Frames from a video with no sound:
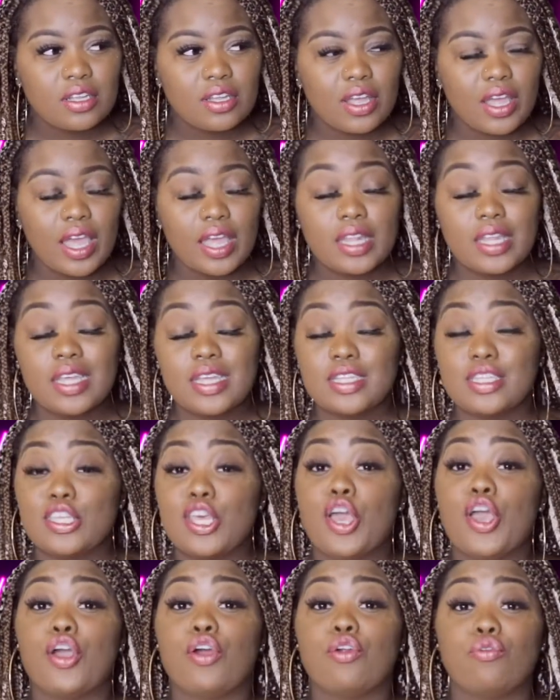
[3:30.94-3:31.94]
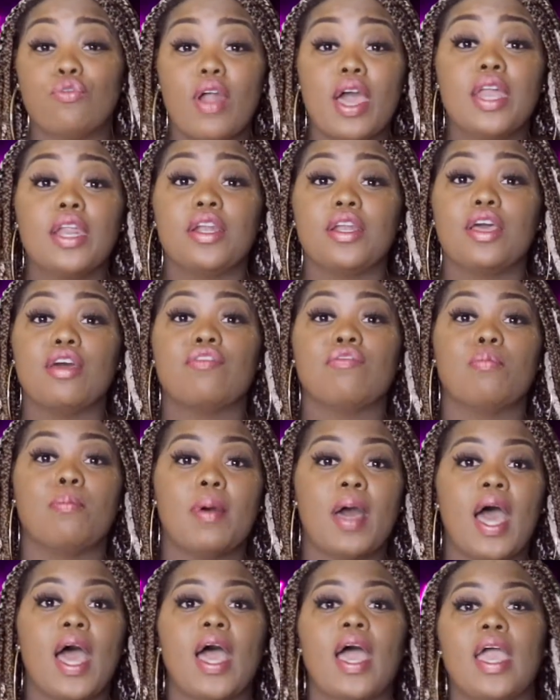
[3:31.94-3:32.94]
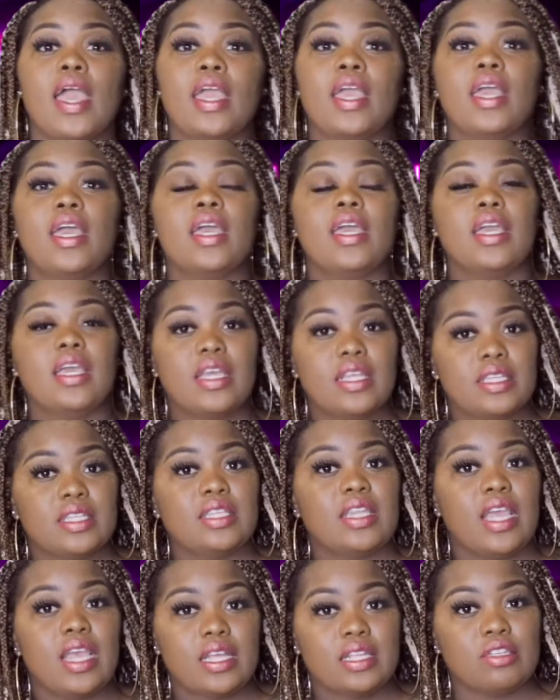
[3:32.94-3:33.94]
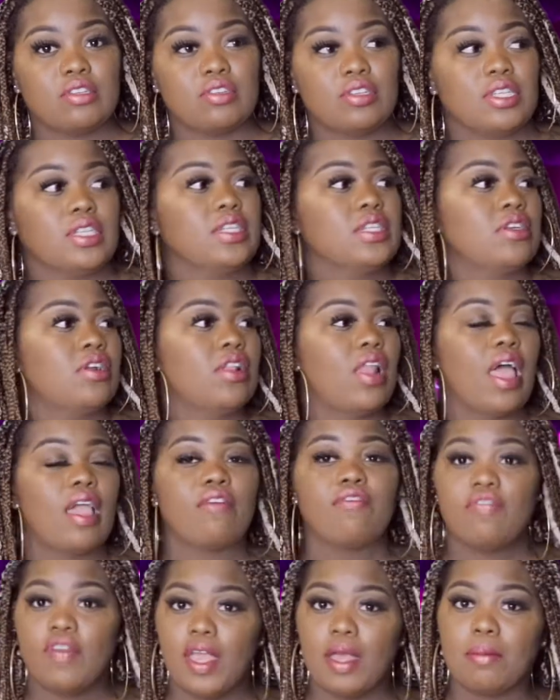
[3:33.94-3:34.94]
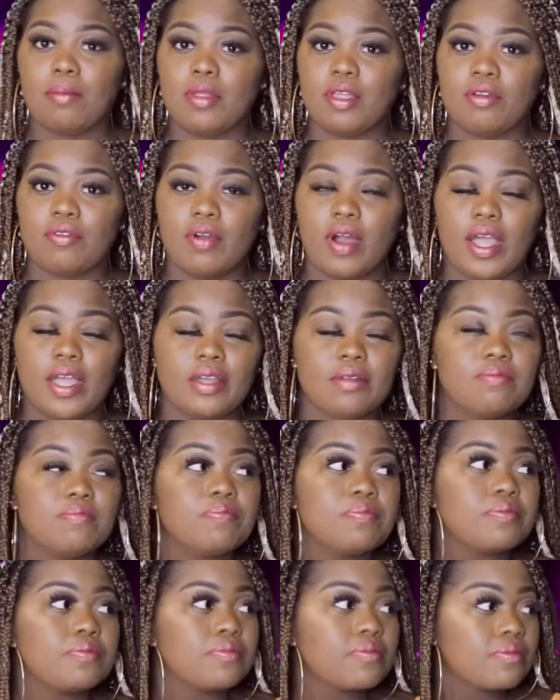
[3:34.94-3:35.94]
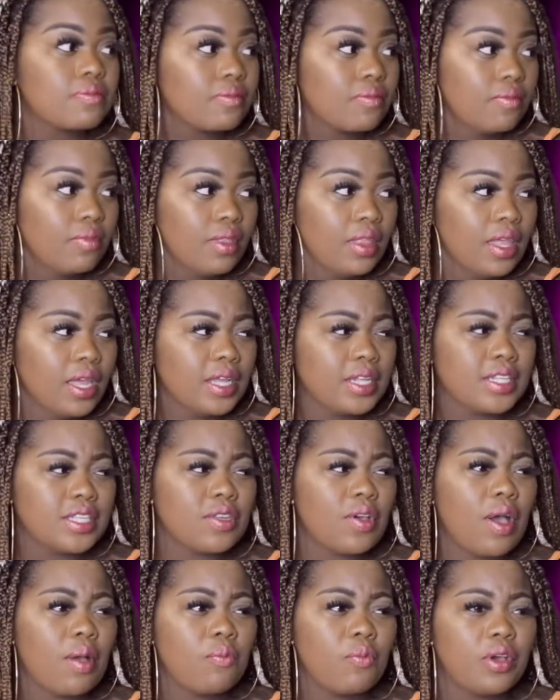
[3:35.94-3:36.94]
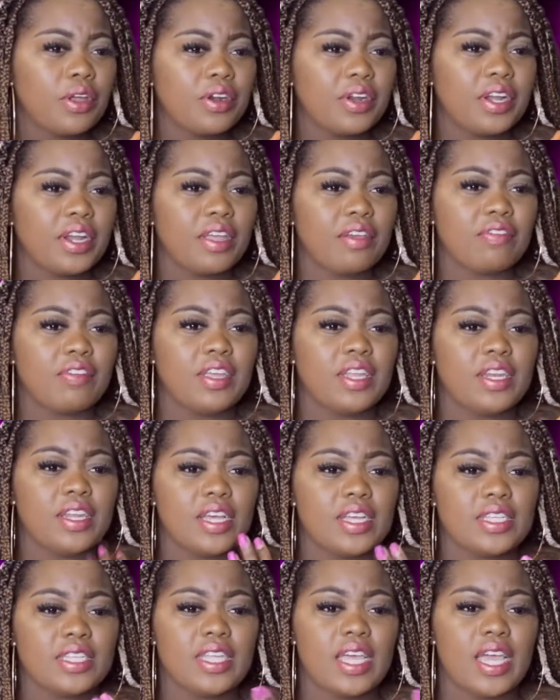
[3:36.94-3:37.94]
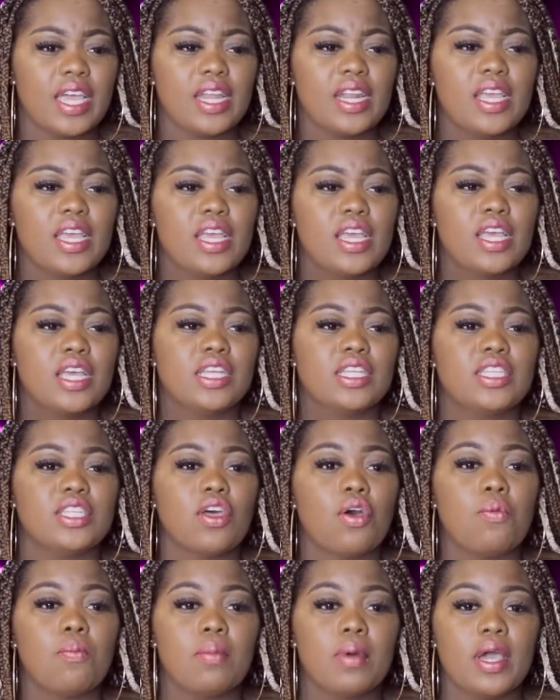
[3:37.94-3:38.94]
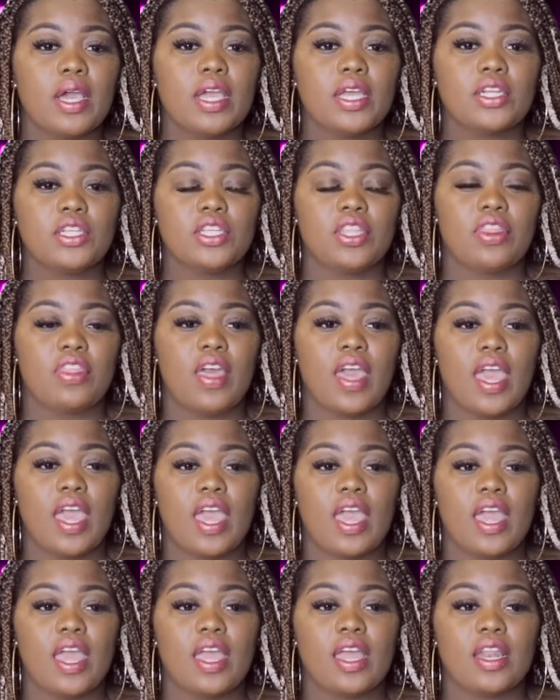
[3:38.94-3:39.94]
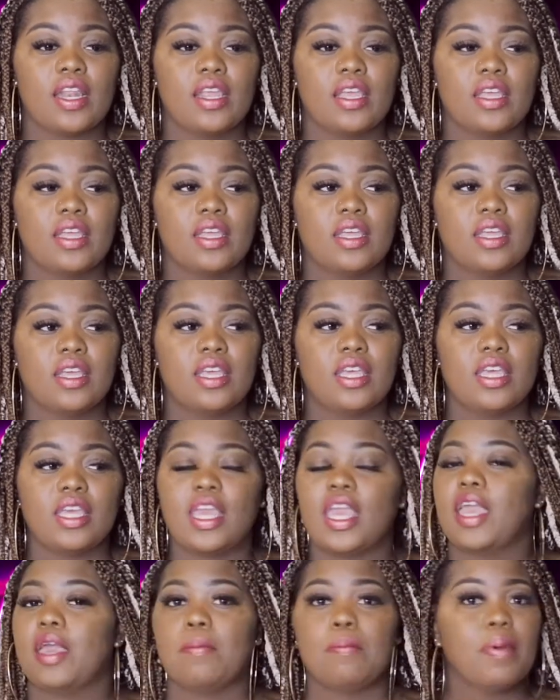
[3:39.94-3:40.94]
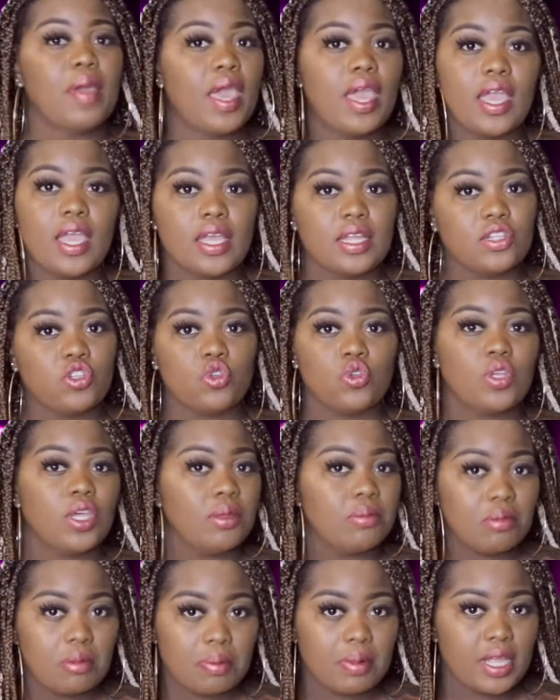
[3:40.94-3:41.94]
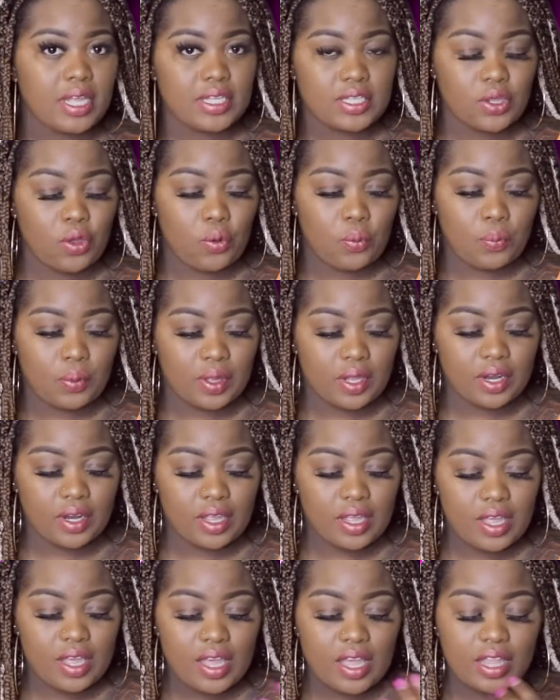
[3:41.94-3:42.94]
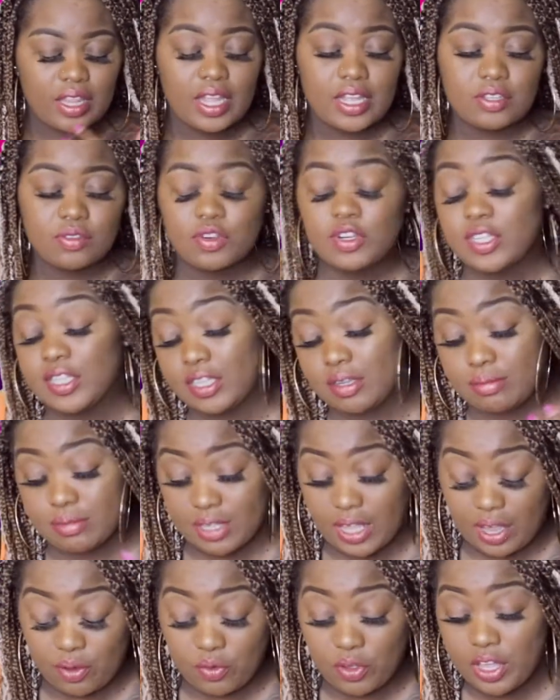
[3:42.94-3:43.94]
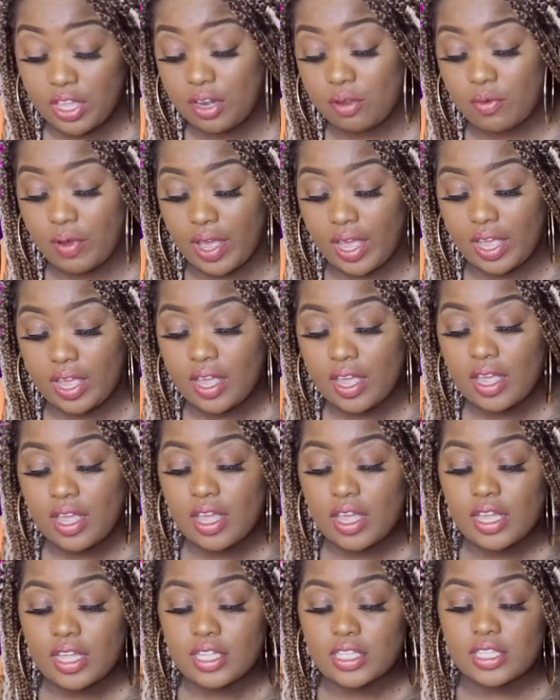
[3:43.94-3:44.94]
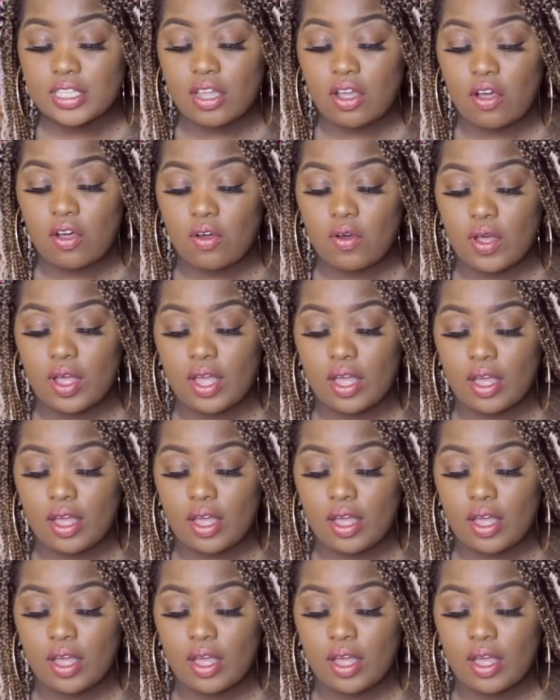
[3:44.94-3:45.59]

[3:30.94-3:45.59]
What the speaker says: at least right enough by his dancers, because they're like family, right? And so I'm wondering if he does that so much that he can't pay to keep the place open. That's what it seems like. Well, anyway, so